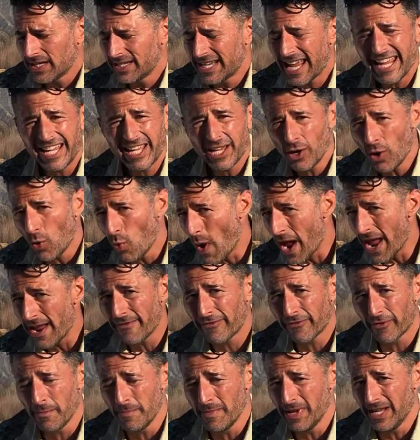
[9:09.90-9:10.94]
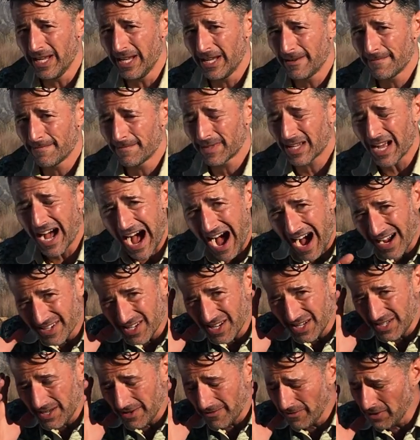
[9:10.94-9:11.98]
taken away from me,
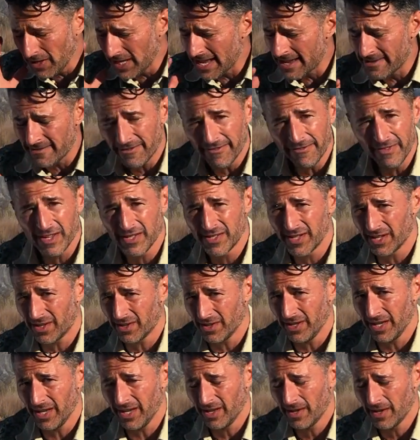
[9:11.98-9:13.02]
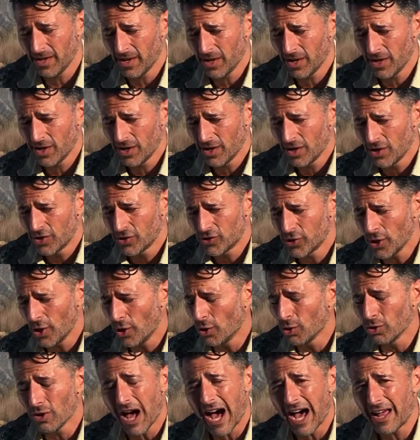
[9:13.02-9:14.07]
cognitively and physically.
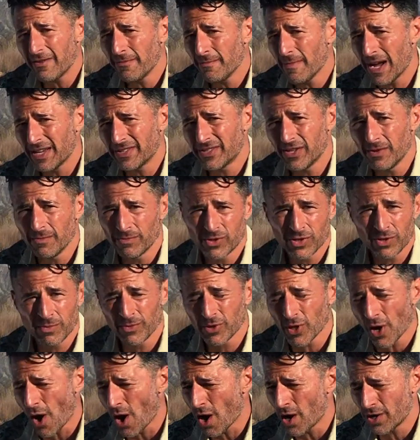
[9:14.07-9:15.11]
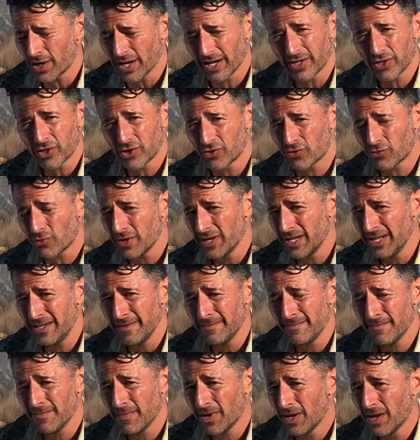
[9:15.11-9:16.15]
So a lot of my symptoms are
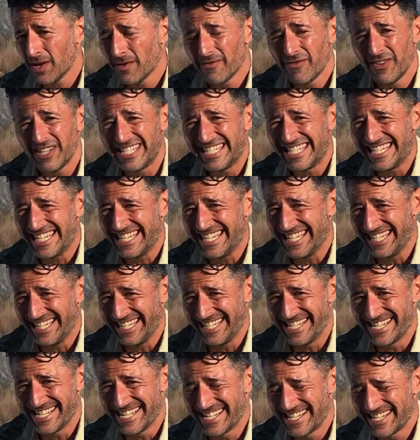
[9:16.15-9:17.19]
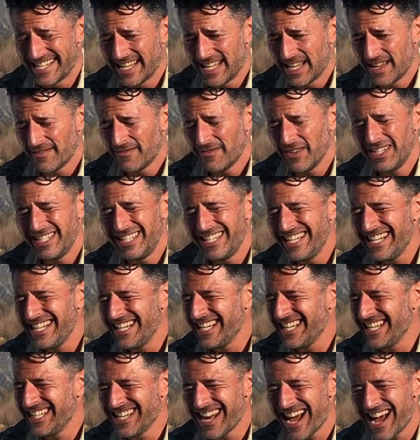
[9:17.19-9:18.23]
extreme fatigue.
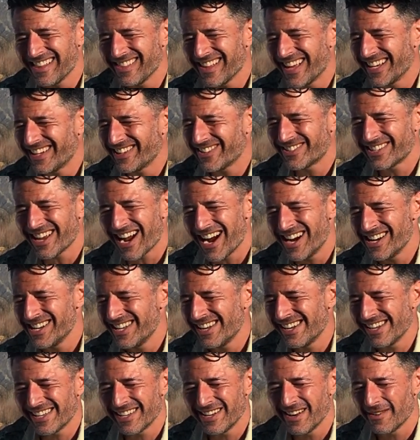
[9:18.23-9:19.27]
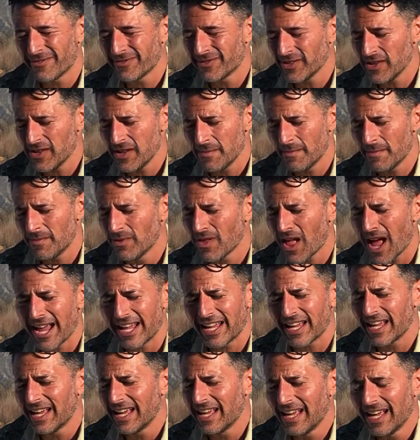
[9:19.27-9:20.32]
Fatigue, not like you're tired, you didn't get enough sleep,
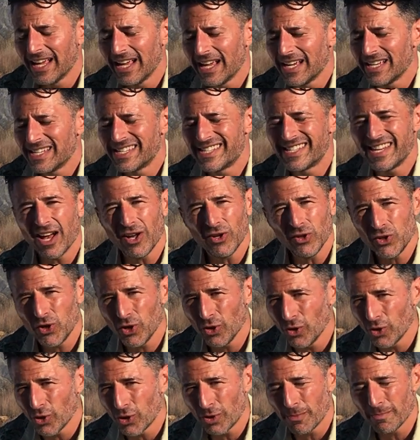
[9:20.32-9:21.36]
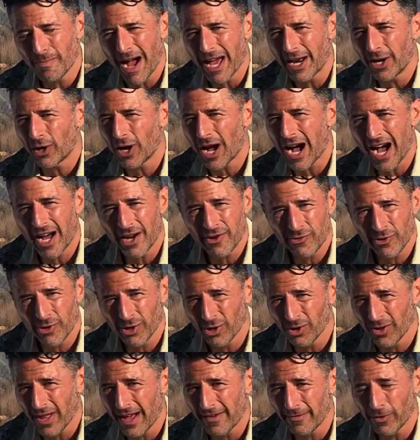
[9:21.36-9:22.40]
like cellular
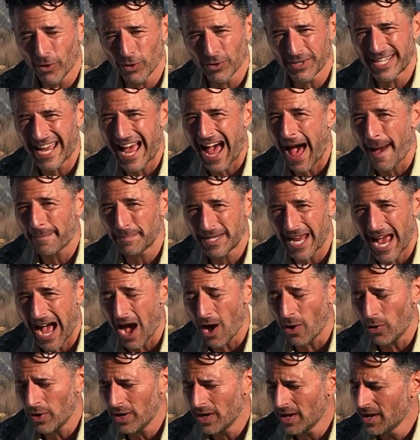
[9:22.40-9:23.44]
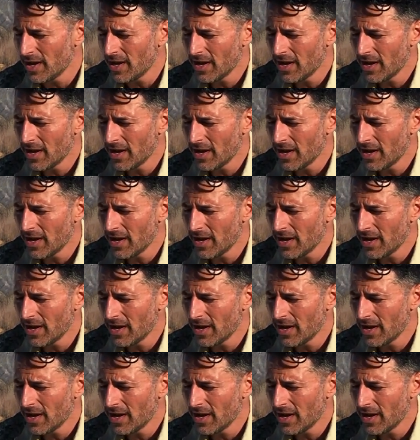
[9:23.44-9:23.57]
mitochondrial level tapped out.